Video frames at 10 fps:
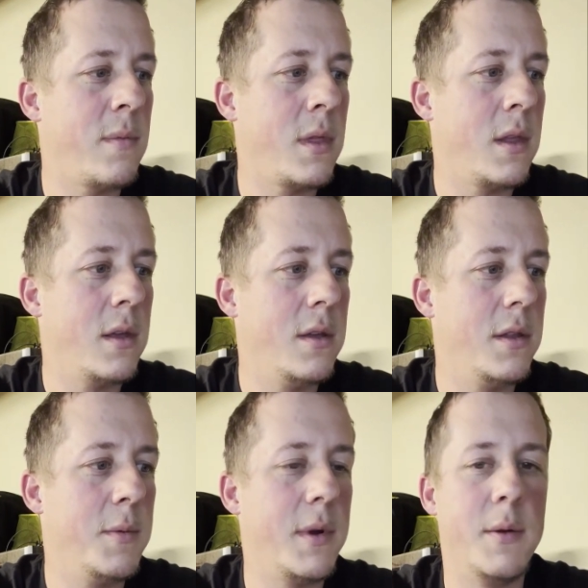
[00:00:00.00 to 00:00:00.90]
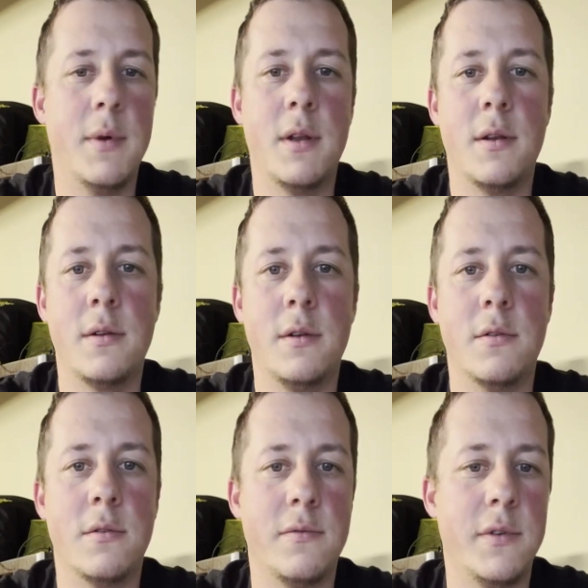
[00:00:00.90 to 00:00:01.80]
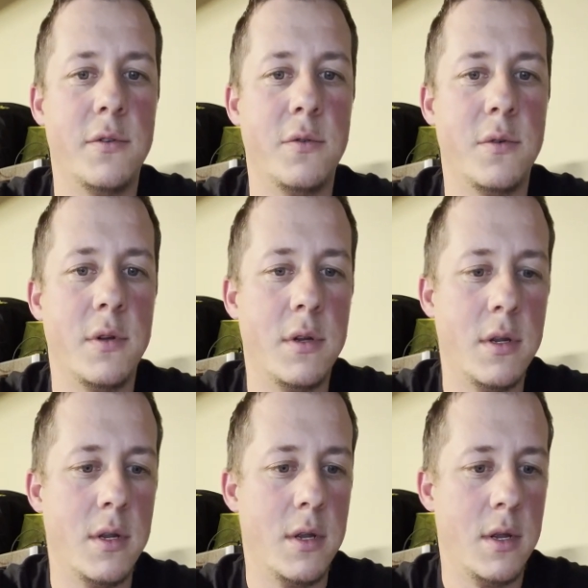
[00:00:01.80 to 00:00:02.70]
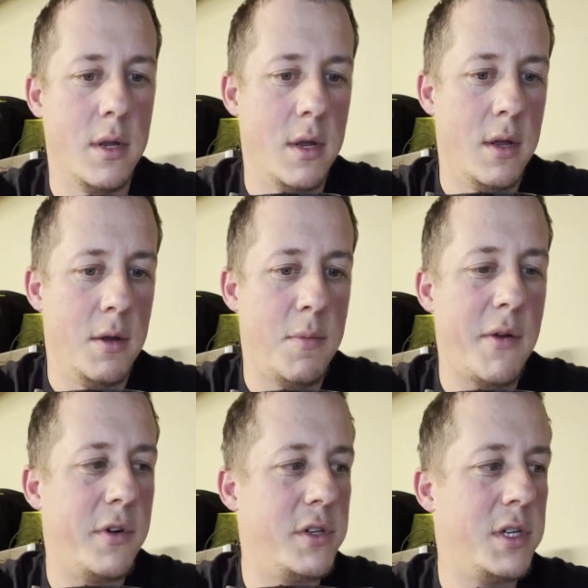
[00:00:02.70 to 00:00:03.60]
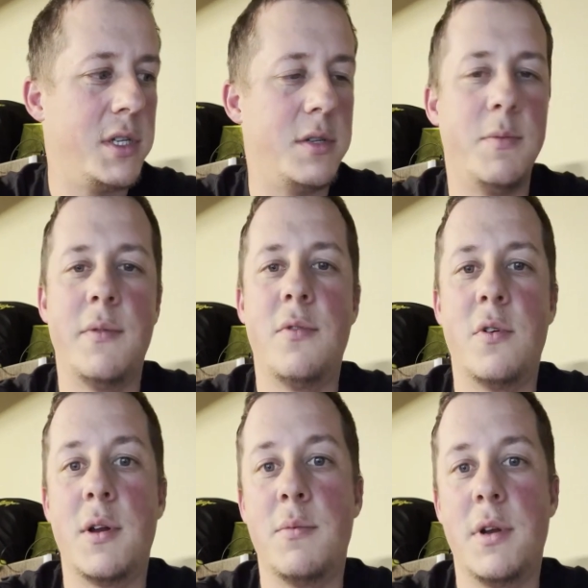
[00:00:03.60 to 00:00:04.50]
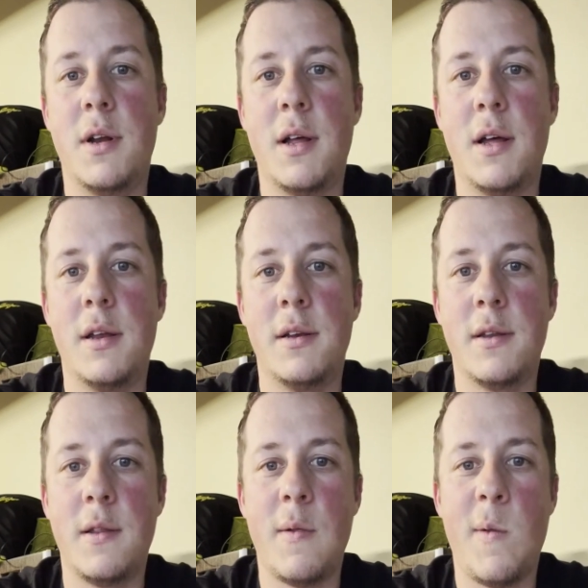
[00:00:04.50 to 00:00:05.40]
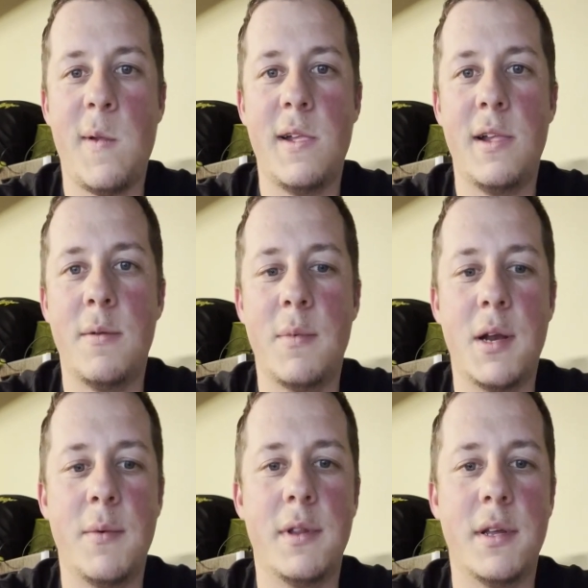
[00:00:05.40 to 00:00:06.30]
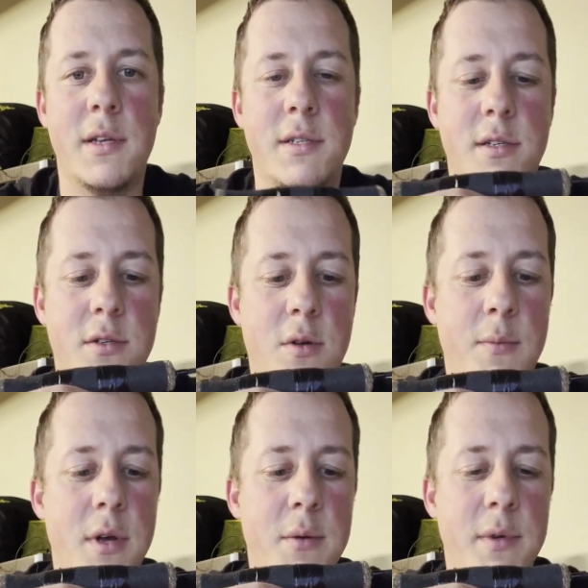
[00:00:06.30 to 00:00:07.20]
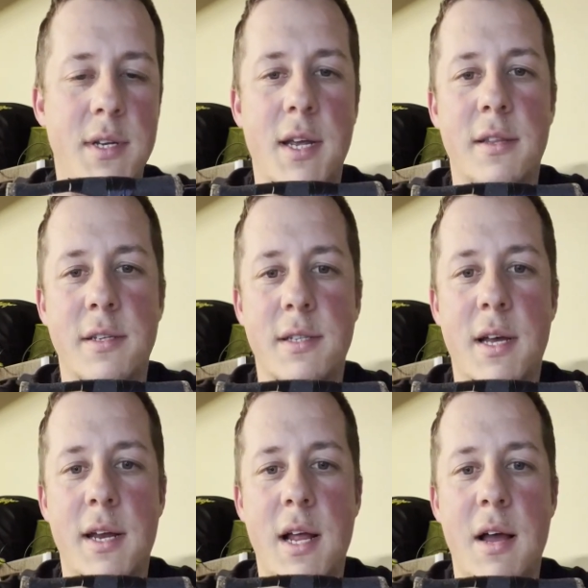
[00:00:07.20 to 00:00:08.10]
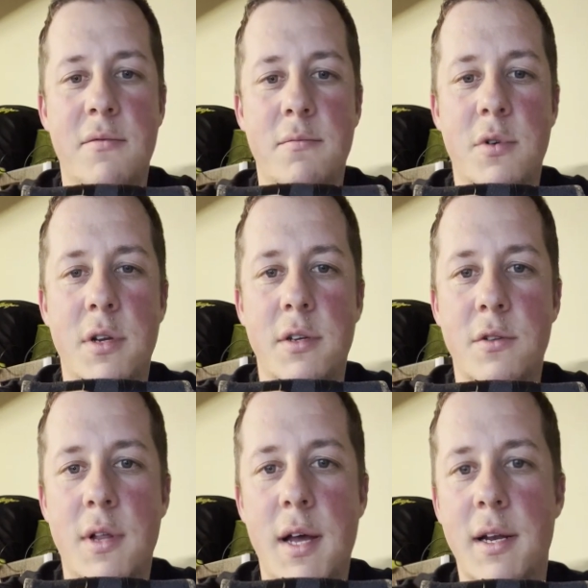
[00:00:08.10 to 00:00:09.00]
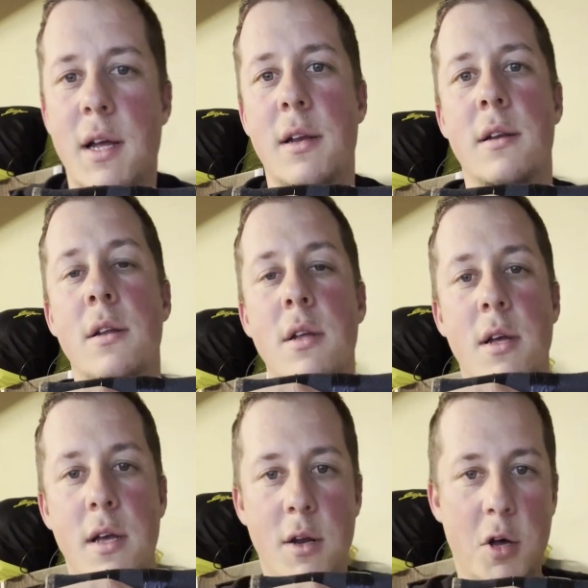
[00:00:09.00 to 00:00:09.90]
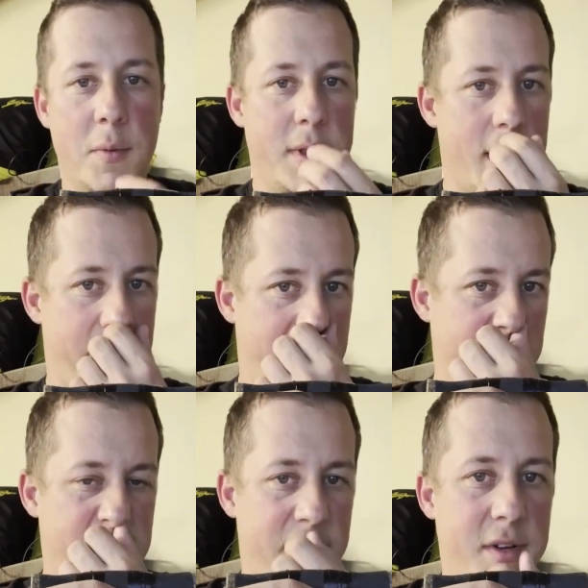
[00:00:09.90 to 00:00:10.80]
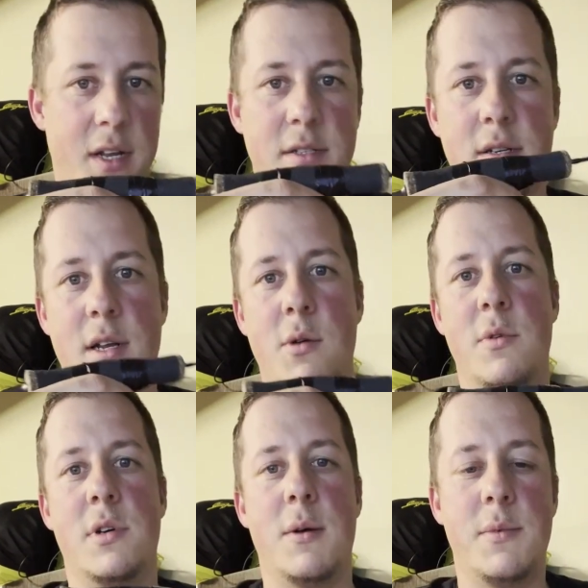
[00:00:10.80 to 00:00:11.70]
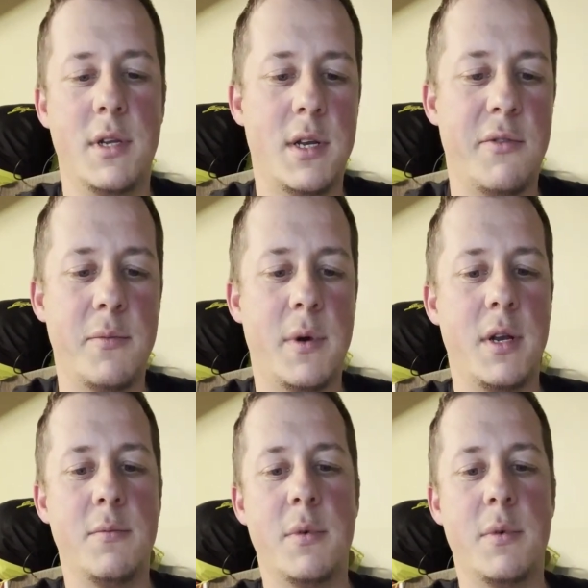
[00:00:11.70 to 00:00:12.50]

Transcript: there might have been, a few beverages before I put it on. It might have been lazy, so I'm going to be taking this line off and putting new line on and hoping that fix it. If it doesn't, I will update everybody, but